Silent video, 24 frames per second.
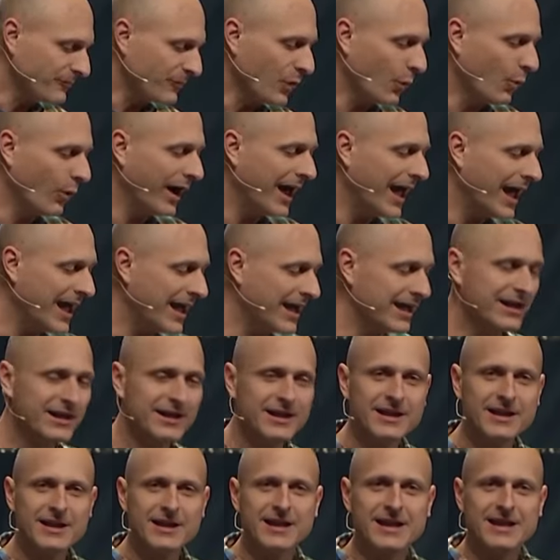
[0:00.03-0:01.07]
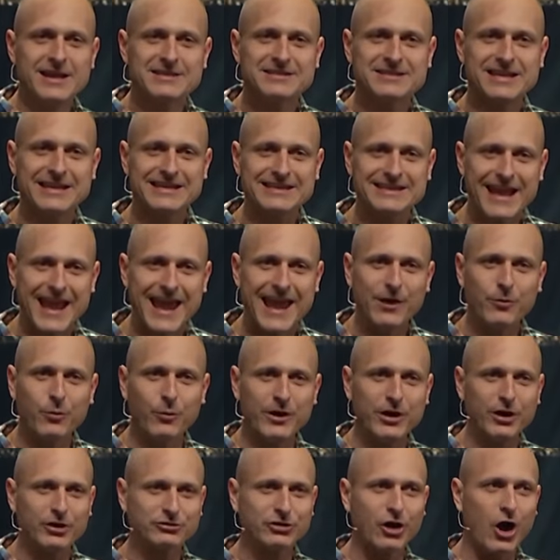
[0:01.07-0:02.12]
Well, hey, today
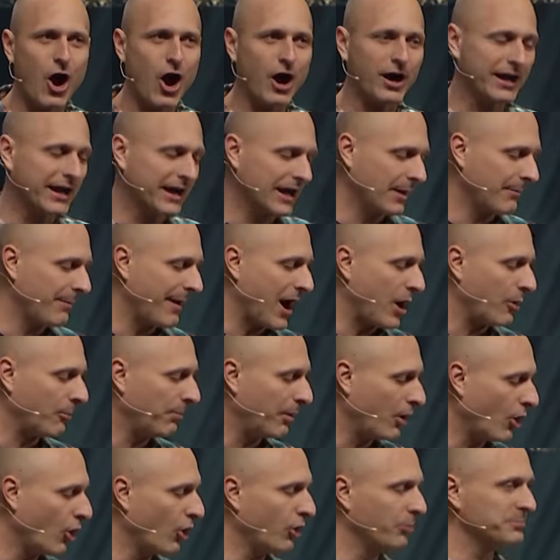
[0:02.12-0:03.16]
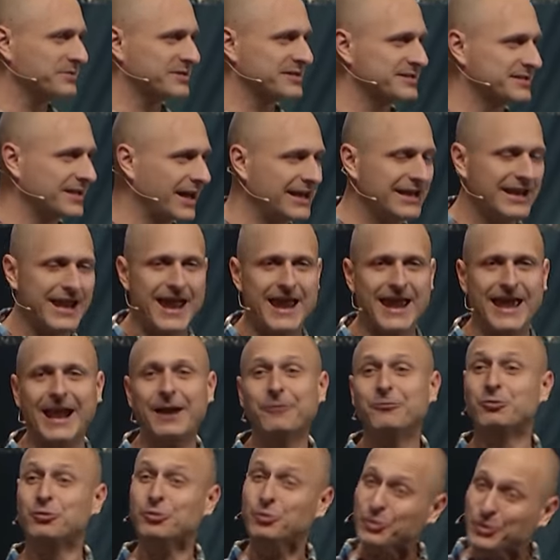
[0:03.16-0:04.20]
we are talking about Palm Sunday, and
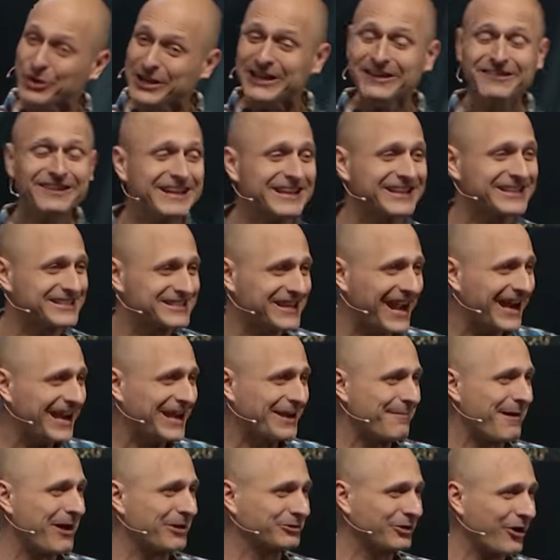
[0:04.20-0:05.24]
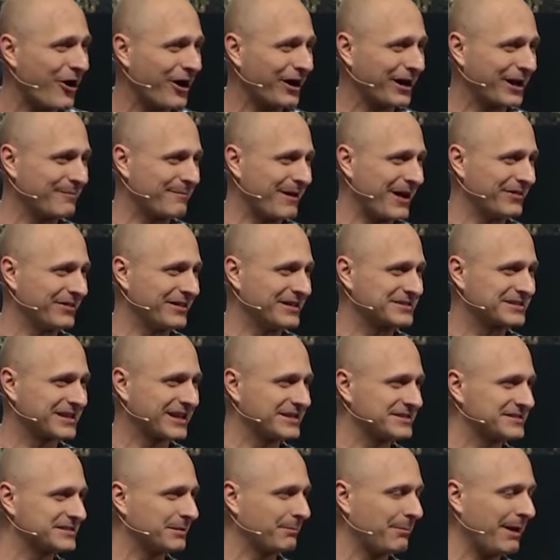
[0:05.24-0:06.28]
I'm really excited about talking about this
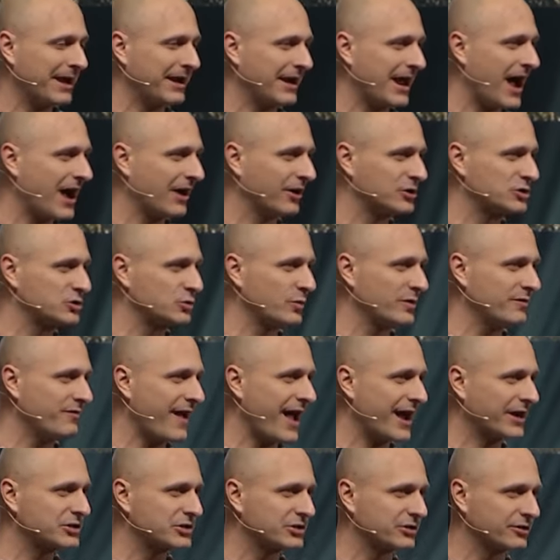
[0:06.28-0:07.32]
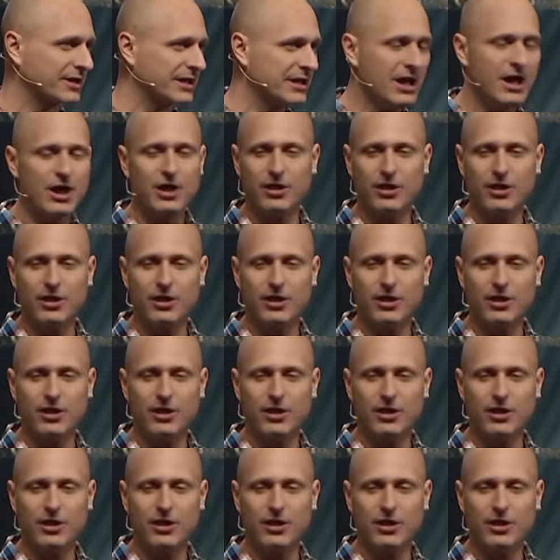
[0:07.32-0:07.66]
because, to my knowledge, we've actually,